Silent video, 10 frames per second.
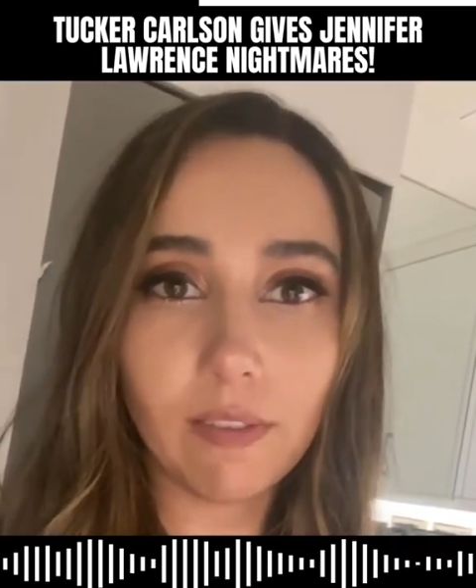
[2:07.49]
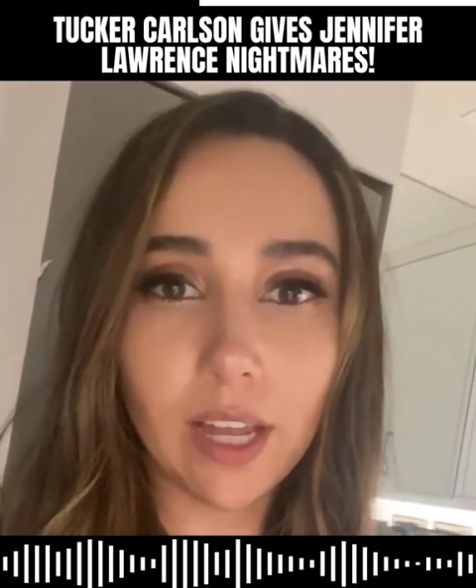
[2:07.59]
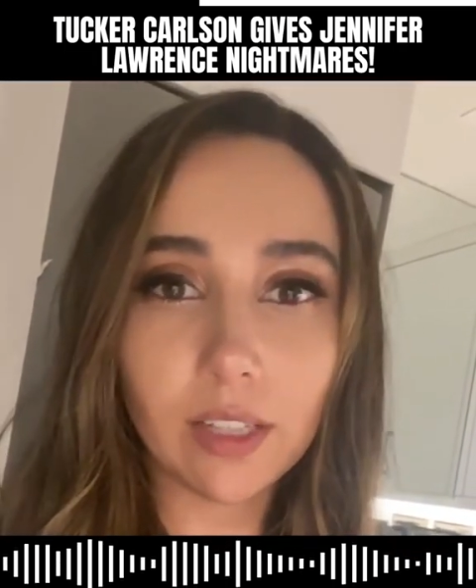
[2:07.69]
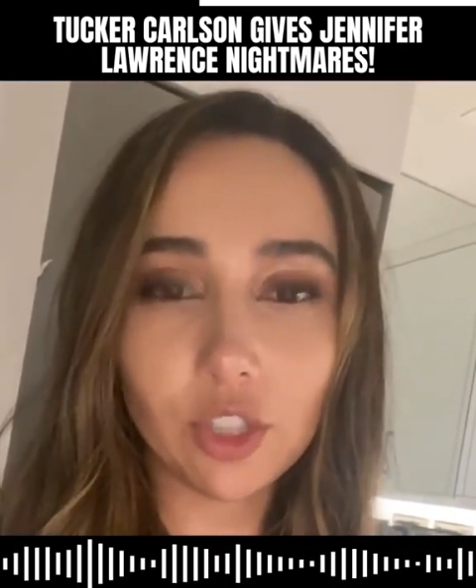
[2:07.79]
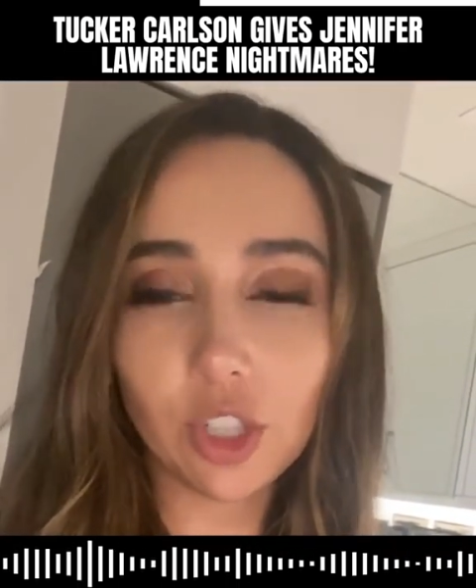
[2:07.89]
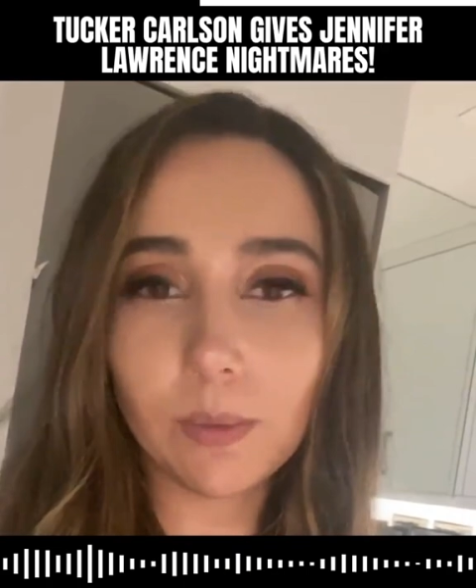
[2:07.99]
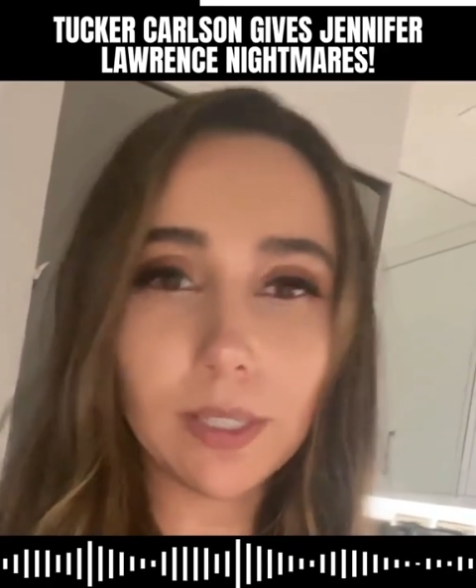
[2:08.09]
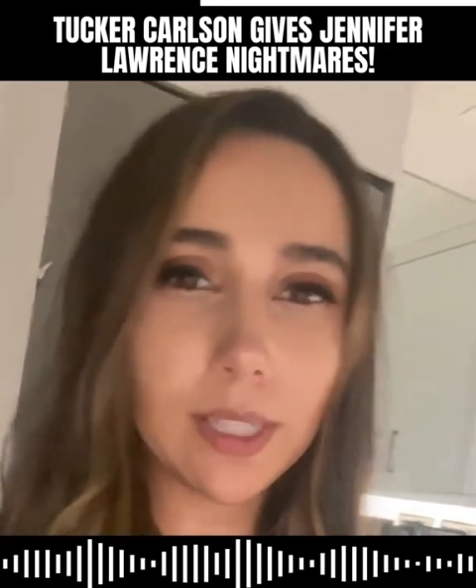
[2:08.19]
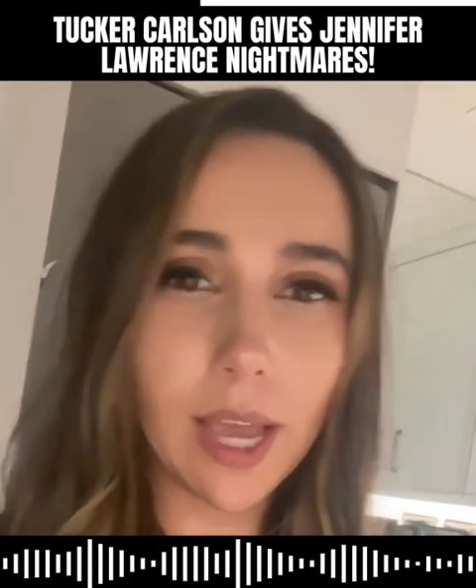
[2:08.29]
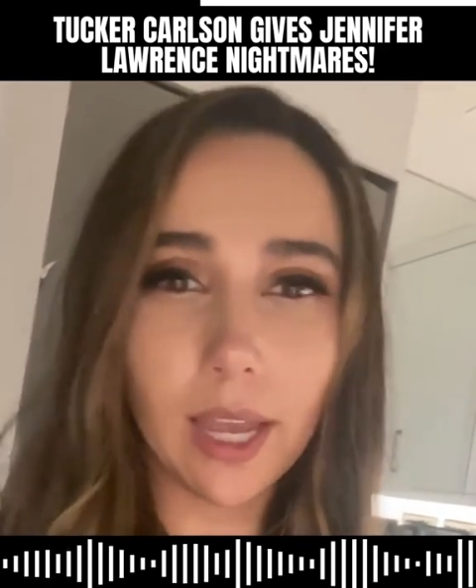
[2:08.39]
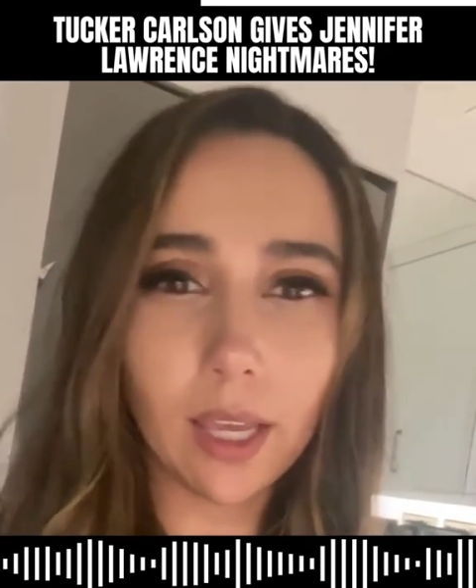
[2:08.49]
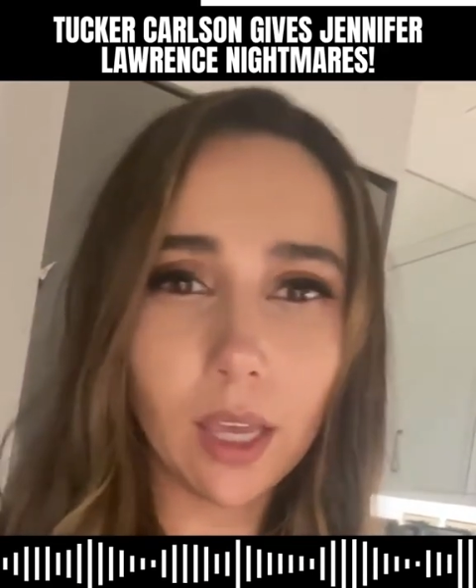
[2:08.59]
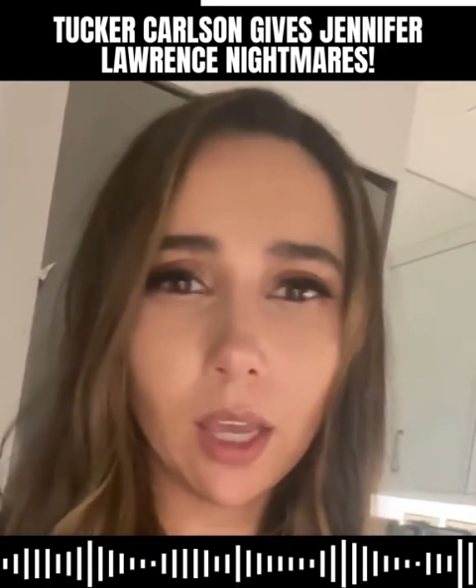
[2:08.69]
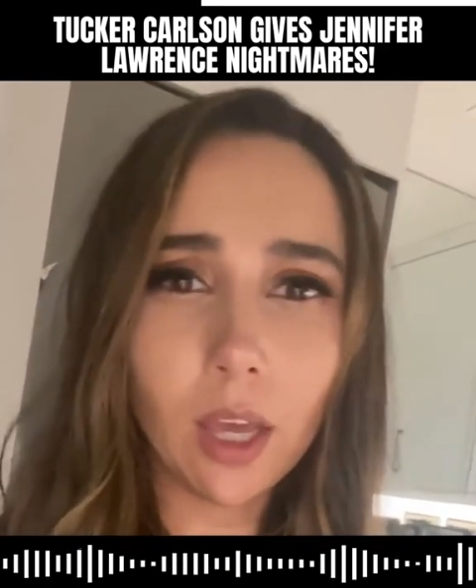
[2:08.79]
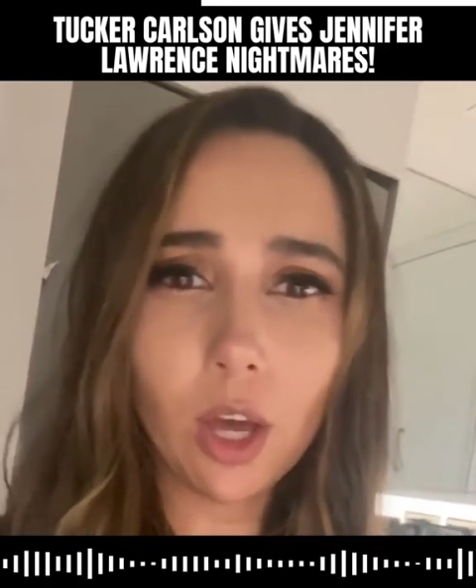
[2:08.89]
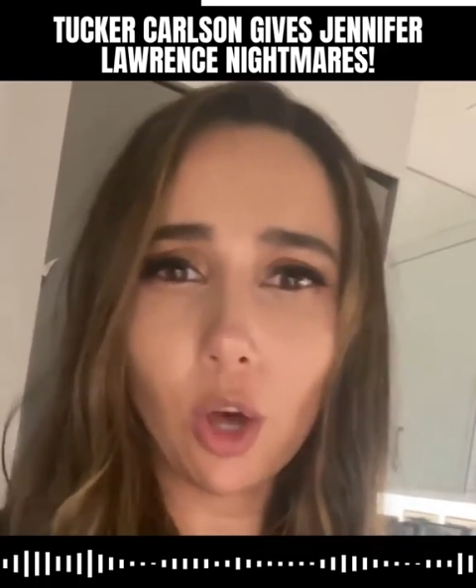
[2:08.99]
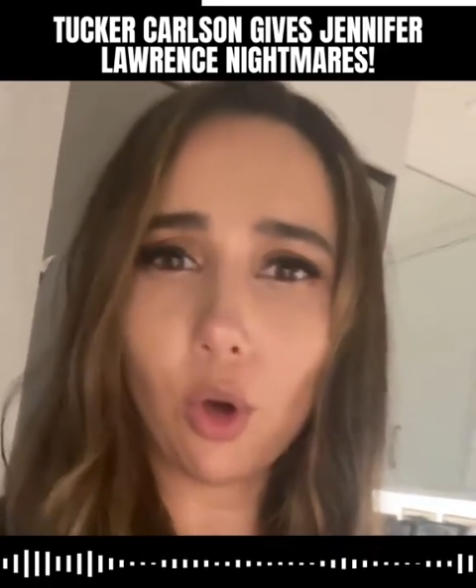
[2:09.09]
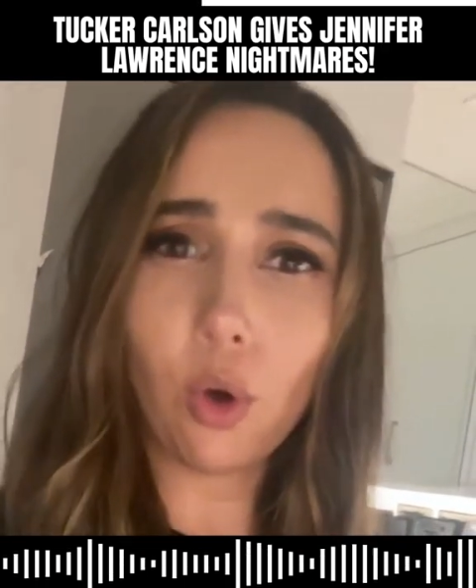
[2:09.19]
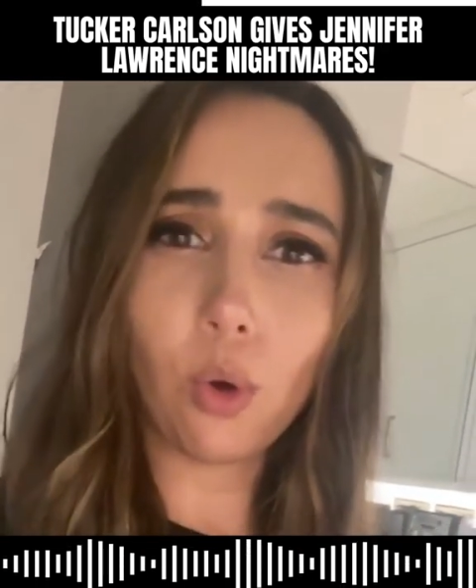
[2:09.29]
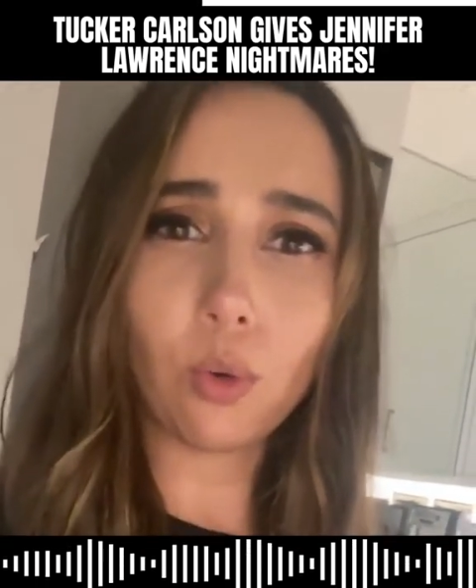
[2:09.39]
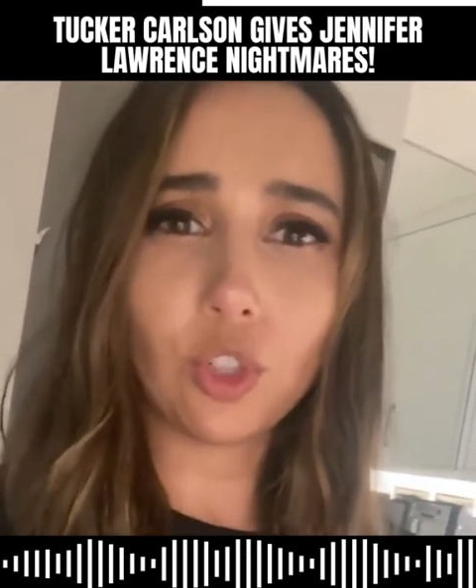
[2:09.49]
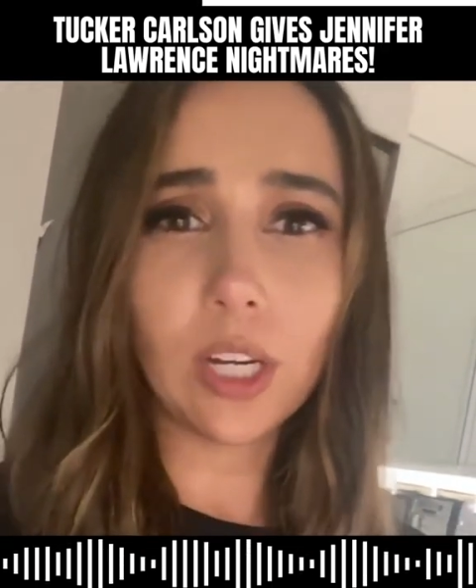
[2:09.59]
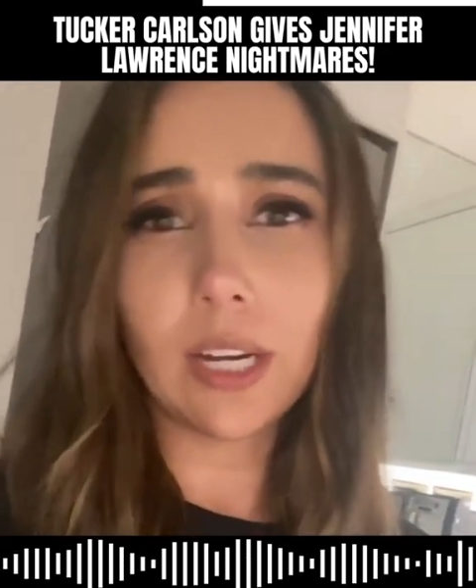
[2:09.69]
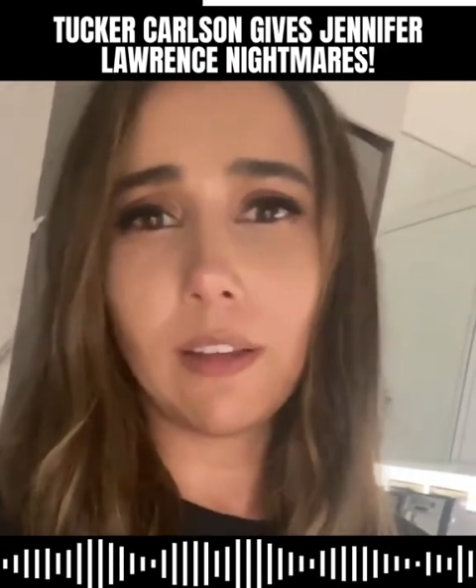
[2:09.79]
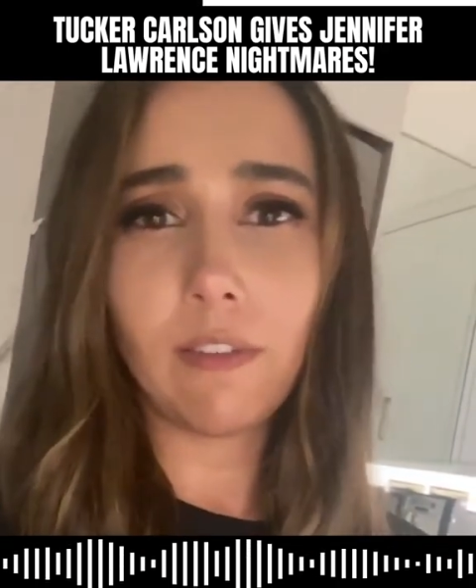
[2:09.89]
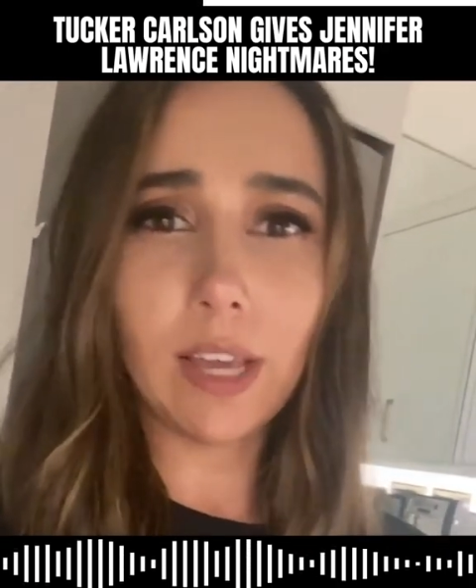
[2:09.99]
Vance. She was like, oh, J.D.